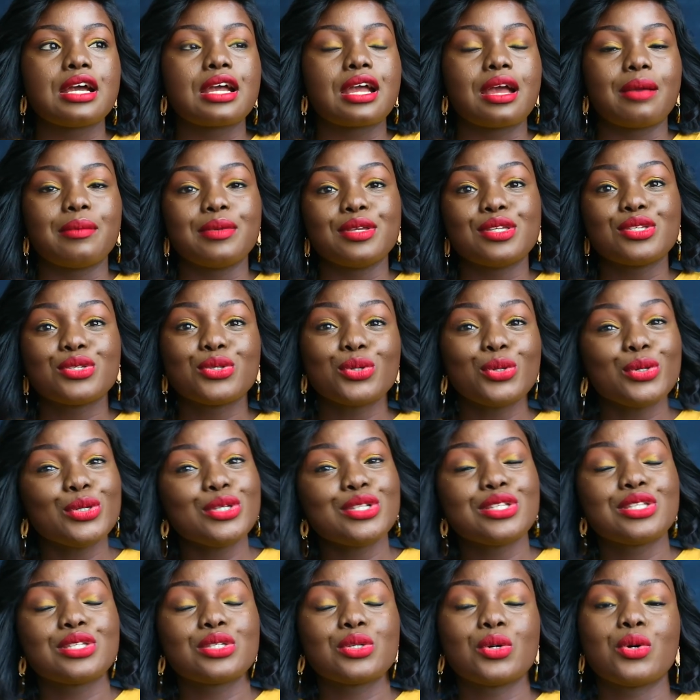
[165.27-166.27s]
coming
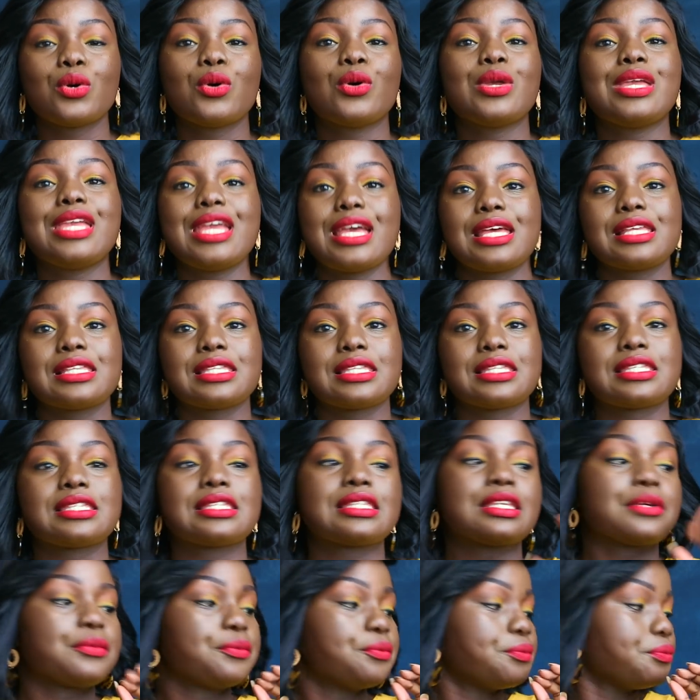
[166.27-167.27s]
soon. So
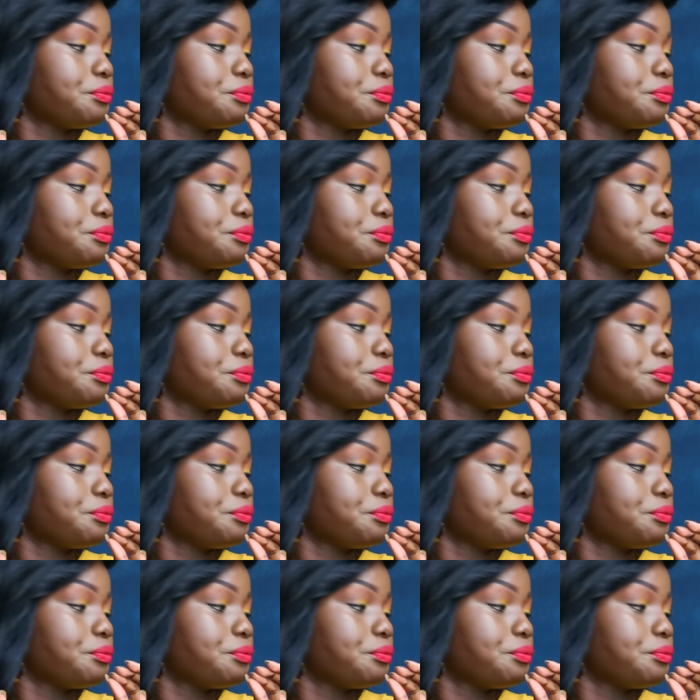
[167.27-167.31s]
yes,